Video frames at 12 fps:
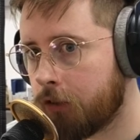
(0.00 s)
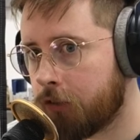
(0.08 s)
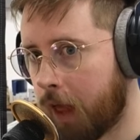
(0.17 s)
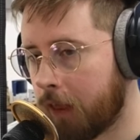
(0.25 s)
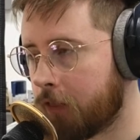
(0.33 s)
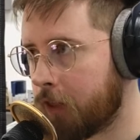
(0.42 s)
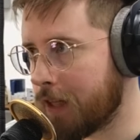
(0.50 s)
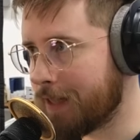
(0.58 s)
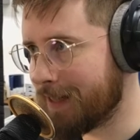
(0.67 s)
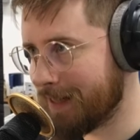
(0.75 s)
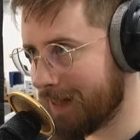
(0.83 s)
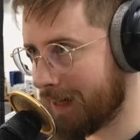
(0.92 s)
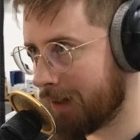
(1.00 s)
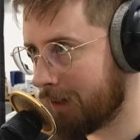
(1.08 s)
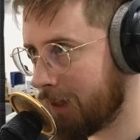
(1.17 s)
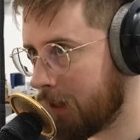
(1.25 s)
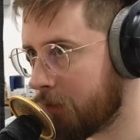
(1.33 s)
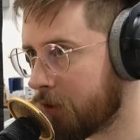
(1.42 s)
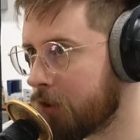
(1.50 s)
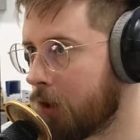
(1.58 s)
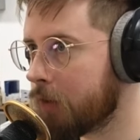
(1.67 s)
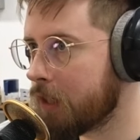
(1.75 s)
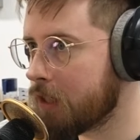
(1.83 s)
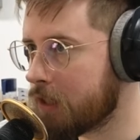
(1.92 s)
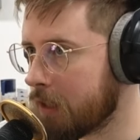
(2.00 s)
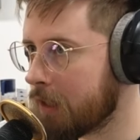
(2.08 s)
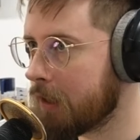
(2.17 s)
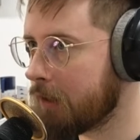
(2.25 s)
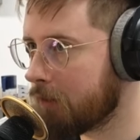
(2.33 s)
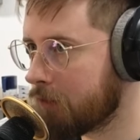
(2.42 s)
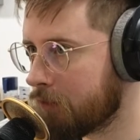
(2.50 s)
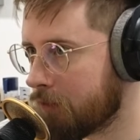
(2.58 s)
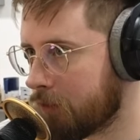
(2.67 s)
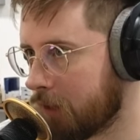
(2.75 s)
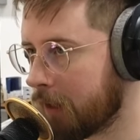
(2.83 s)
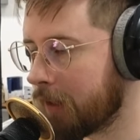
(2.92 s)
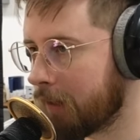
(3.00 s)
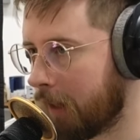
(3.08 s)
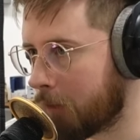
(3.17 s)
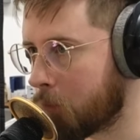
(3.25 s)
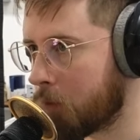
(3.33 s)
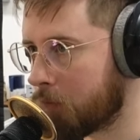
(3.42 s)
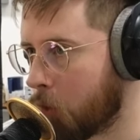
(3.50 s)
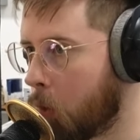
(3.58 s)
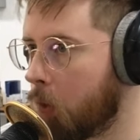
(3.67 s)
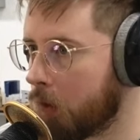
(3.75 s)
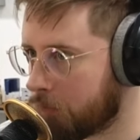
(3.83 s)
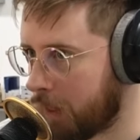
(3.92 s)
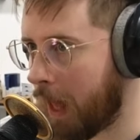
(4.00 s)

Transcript: that they did it, even though they did it right. to the like with all of the